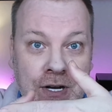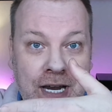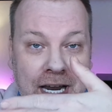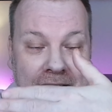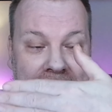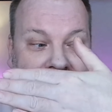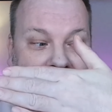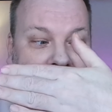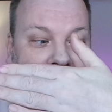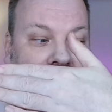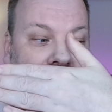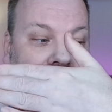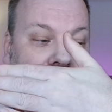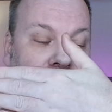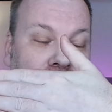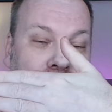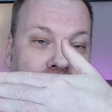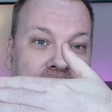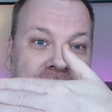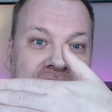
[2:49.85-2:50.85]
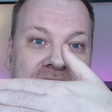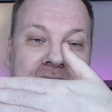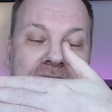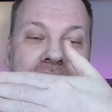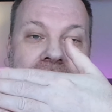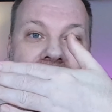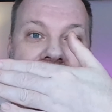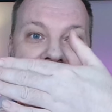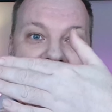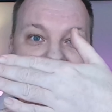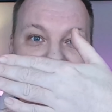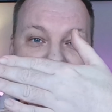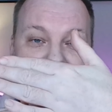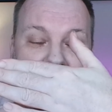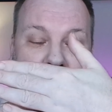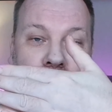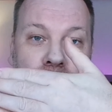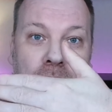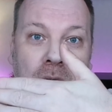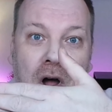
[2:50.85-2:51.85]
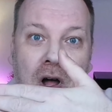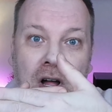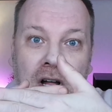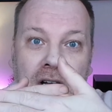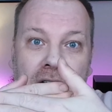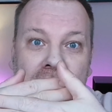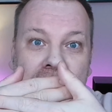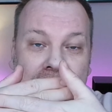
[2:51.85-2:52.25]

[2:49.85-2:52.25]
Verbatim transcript: It's uh, basically a small